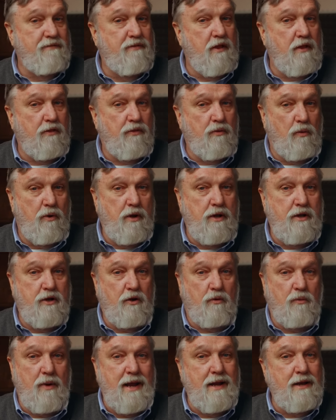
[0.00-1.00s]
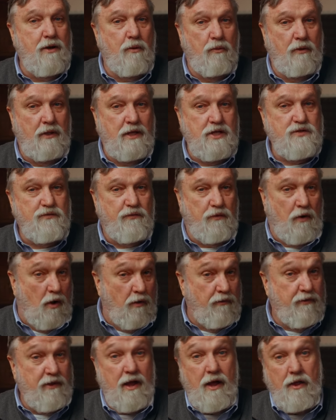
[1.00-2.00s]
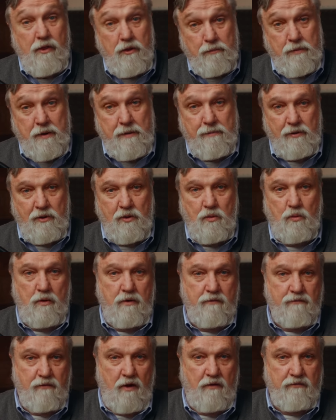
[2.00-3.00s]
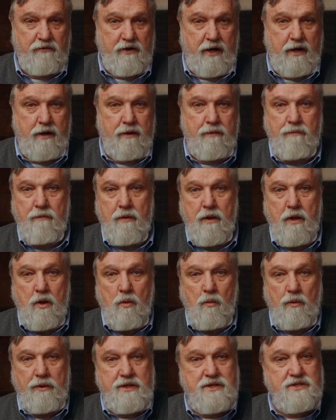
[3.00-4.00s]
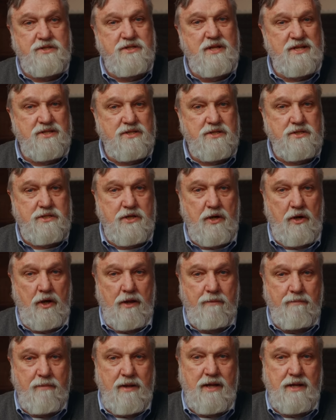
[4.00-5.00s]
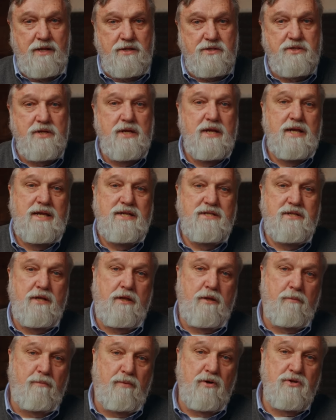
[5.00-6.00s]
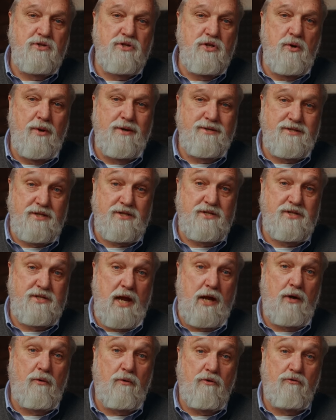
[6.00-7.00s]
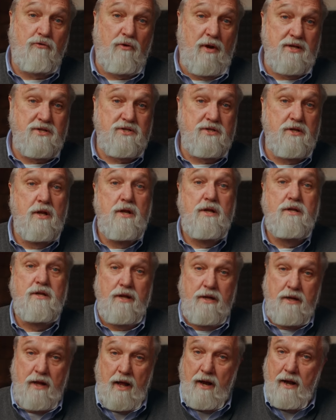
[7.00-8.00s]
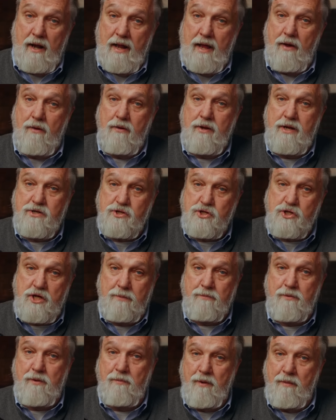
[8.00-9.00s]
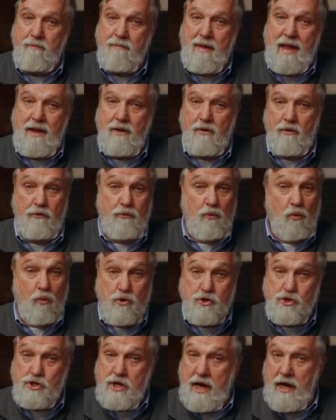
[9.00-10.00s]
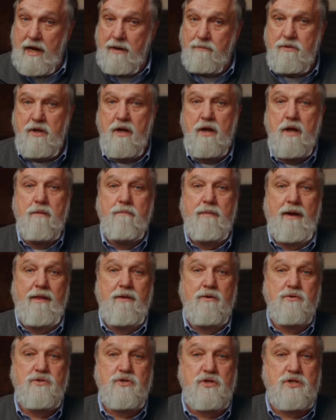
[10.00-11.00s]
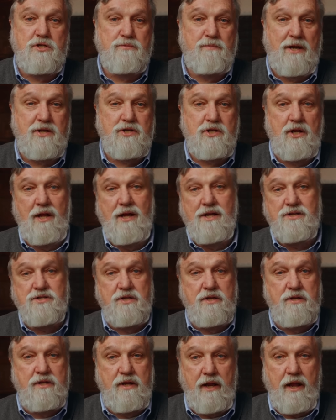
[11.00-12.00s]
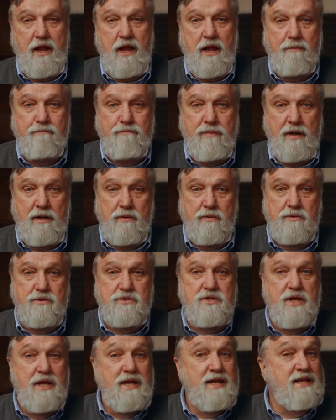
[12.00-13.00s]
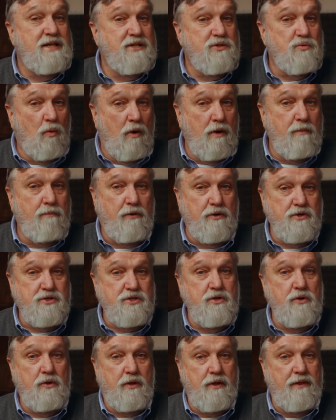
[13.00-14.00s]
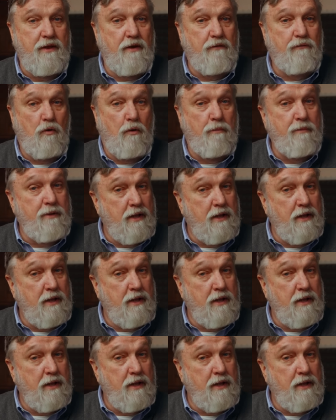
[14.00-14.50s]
the authority to grant a release for all the other people who were involved in it. What this necessarily means is that the person who has a sacred trust to not allow his sheep to be mangled or shamed by those who specialize in digging up bones is one person who can therefore be